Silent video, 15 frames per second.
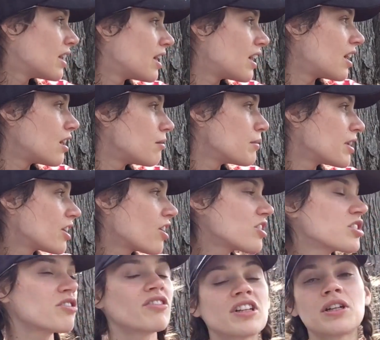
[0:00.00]
And it
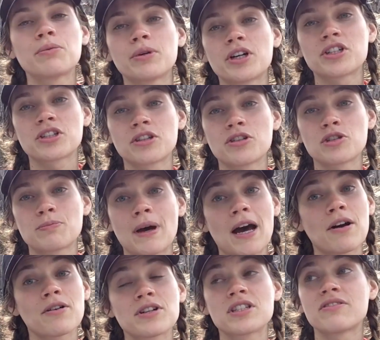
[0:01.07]
also really works on those
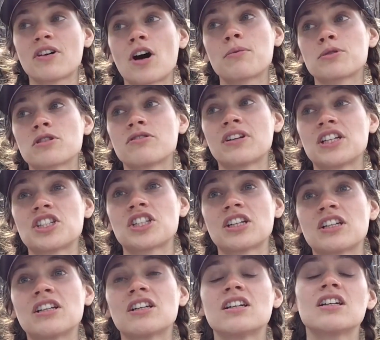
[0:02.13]
powers of
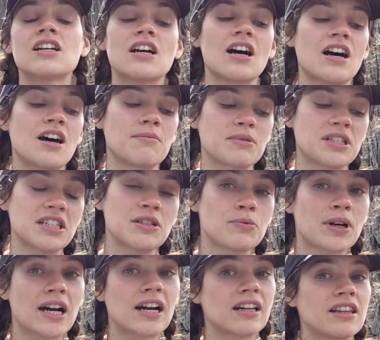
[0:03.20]
observation, see
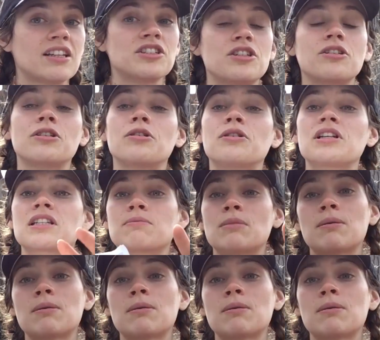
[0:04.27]
what kind of things you notice.